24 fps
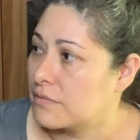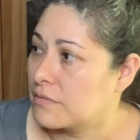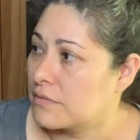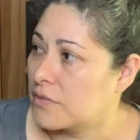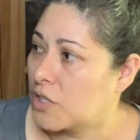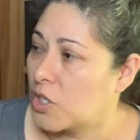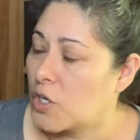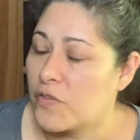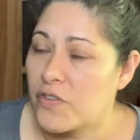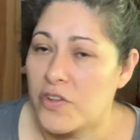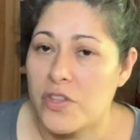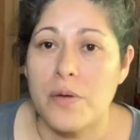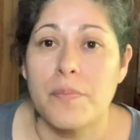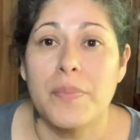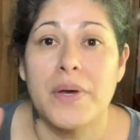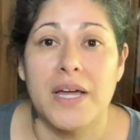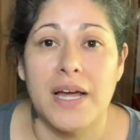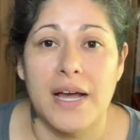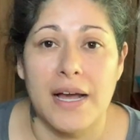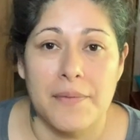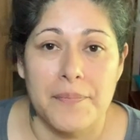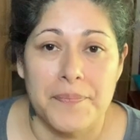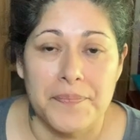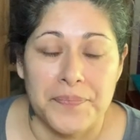it over there, but
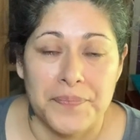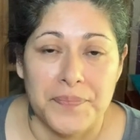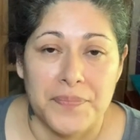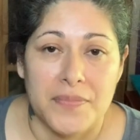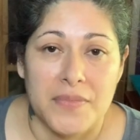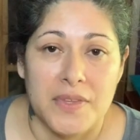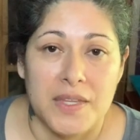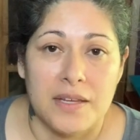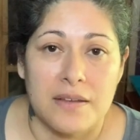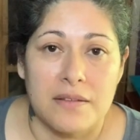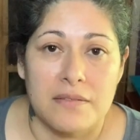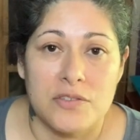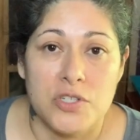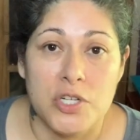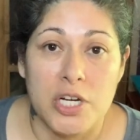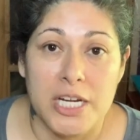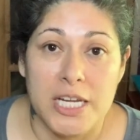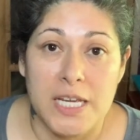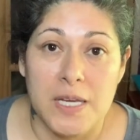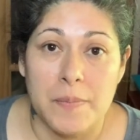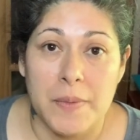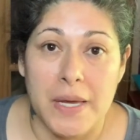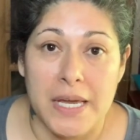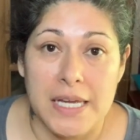
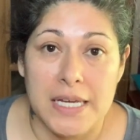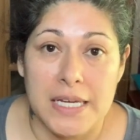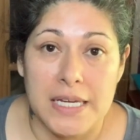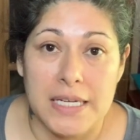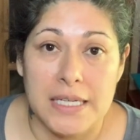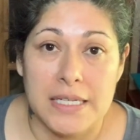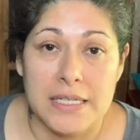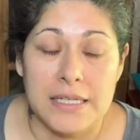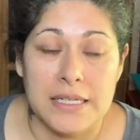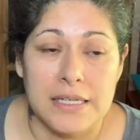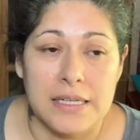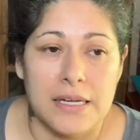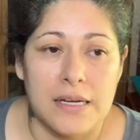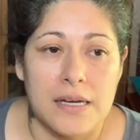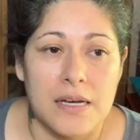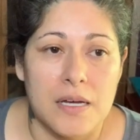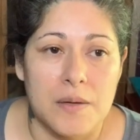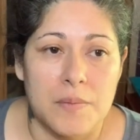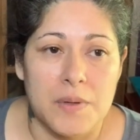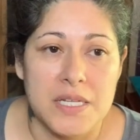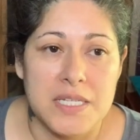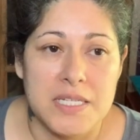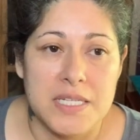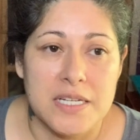turkey bacon
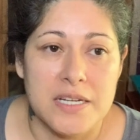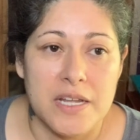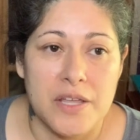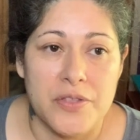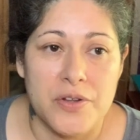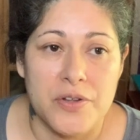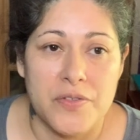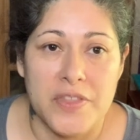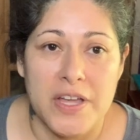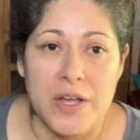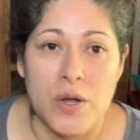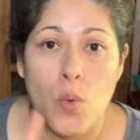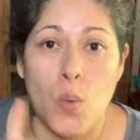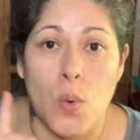is another thing.